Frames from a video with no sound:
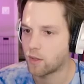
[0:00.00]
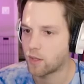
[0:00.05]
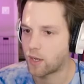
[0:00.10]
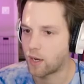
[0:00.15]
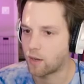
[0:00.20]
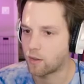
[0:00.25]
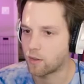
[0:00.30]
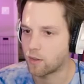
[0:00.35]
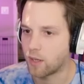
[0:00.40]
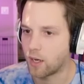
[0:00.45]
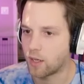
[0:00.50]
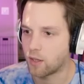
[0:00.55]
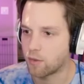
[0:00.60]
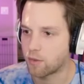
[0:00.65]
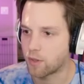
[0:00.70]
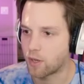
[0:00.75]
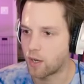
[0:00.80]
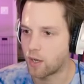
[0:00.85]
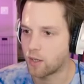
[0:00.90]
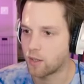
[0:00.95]
Look out. Yeah,
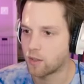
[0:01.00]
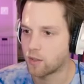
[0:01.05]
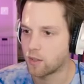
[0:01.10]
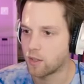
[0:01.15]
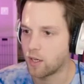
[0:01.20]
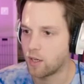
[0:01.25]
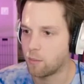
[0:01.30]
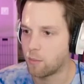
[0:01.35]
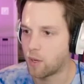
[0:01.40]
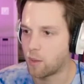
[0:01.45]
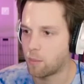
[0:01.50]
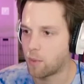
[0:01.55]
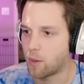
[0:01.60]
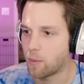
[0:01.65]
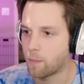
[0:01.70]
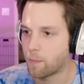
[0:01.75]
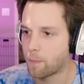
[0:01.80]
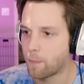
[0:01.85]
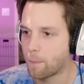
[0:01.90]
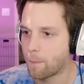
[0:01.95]
you thought. Get him,
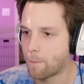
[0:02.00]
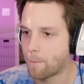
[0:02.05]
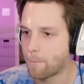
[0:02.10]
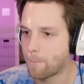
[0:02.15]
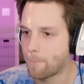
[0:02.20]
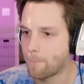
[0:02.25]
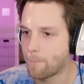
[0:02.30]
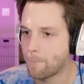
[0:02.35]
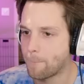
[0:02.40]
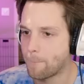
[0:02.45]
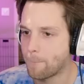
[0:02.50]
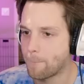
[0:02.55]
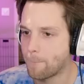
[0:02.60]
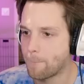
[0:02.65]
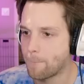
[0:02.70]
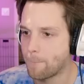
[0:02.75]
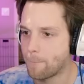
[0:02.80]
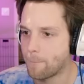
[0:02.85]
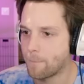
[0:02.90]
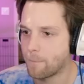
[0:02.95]
Bumbo.
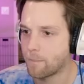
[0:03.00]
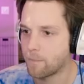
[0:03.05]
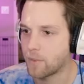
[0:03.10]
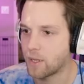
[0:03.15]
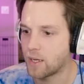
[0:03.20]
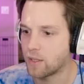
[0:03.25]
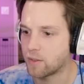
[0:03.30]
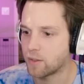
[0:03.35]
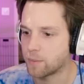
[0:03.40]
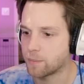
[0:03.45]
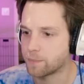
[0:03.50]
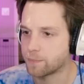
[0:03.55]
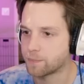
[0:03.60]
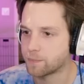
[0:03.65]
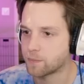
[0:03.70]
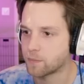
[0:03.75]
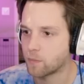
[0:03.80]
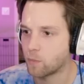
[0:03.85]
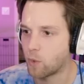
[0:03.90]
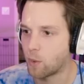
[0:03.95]
Easy.
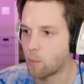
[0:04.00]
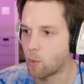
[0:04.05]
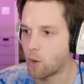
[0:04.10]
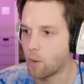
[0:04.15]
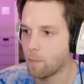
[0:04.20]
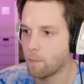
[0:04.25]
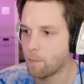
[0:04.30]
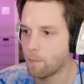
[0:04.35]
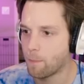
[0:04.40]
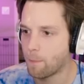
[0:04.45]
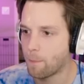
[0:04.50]
One more.